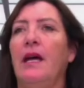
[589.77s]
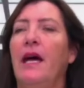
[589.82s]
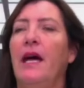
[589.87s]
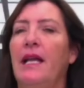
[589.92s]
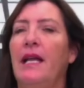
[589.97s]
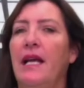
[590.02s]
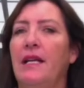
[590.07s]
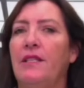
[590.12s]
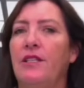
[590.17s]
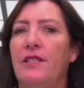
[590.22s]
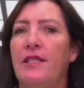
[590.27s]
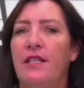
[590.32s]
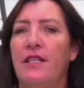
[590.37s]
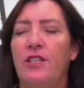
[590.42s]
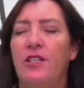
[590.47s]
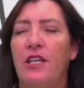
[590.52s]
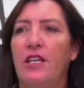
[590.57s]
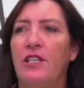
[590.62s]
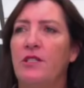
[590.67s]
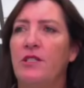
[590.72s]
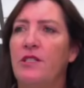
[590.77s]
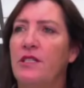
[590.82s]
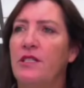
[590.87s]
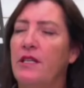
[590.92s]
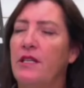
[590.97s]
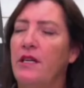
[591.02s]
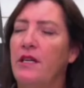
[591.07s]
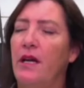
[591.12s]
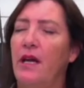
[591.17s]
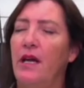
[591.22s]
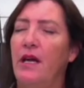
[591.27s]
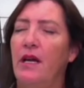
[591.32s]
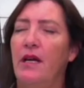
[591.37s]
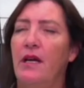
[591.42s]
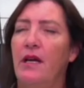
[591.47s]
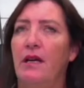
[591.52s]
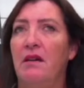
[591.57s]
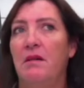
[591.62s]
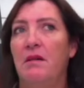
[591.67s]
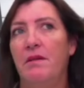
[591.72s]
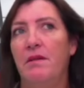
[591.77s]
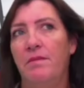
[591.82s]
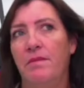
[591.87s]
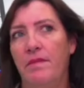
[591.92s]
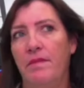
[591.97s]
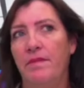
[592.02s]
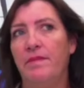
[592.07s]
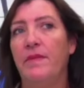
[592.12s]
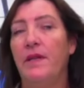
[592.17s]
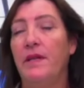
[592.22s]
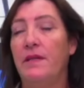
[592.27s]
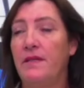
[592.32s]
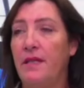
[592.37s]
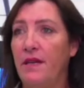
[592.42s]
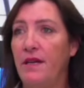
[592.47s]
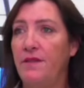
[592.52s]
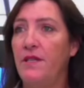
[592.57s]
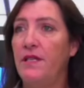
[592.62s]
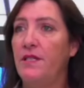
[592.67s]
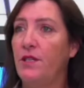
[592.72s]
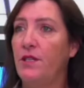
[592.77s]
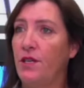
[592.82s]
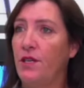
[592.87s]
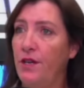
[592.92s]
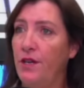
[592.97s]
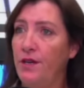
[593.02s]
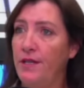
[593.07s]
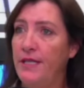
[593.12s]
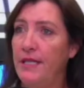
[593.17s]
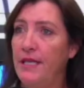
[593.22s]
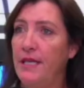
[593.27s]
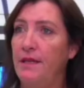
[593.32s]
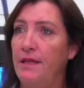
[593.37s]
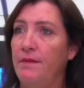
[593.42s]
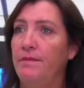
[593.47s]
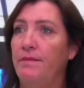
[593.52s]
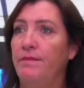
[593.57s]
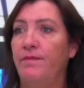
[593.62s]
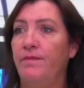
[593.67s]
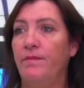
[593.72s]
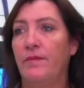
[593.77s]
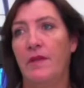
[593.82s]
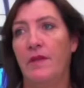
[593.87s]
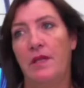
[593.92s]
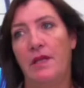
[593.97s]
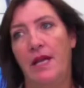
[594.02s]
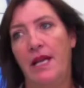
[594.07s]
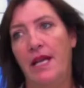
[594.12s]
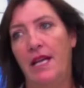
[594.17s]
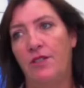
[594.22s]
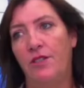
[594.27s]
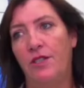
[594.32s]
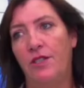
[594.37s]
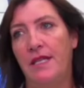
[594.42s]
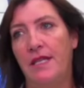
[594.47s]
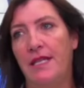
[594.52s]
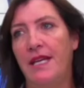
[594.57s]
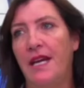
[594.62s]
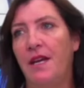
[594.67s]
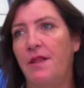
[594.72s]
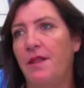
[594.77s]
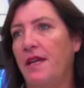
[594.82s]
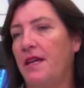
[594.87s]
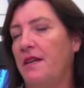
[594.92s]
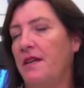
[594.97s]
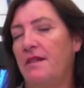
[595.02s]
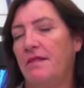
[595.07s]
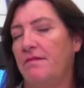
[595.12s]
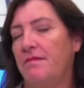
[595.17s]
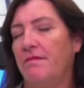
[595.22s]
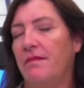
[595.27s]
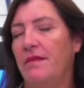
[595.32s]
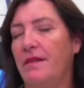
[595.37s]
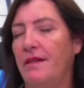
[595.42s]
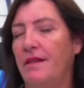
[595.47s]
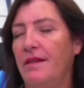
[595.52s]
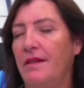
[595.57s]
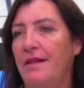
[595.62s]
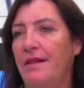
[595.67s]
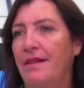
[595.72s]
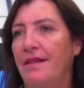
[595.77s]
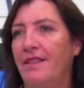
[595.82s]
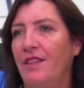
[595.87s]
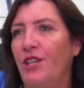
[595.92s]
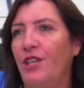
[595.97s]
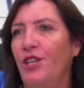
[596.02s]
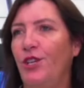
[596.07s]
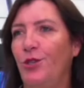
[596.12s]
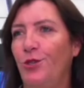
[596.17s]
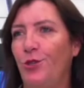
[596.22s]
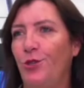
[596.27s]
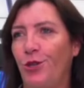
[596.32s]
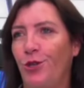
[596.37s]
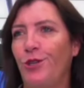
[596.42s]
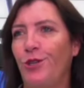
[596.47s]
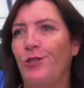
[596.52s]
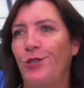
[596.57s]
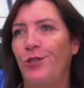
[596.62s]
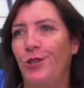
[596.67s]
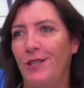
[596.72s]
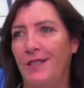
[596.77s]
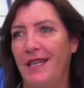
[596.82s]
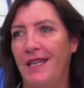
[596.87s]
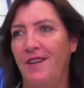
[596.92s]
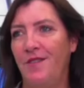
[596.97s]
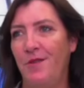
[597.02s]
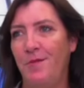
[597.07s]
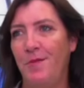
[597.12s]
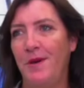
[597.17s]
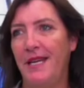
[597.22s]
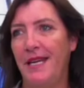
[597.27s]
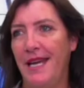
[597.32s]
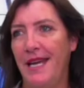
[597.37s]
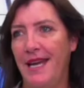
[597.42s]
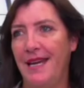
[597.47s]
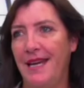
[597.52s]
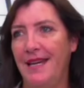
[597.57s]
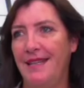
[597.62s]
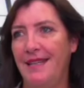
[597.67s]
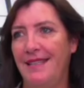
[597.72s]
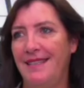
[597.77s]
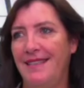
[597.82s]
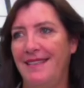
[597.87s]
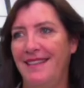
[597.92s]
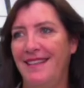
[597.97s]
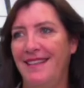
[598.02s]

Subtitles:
I'd like to see change safety, security, electricity, I think. the usual concerns that everybody has.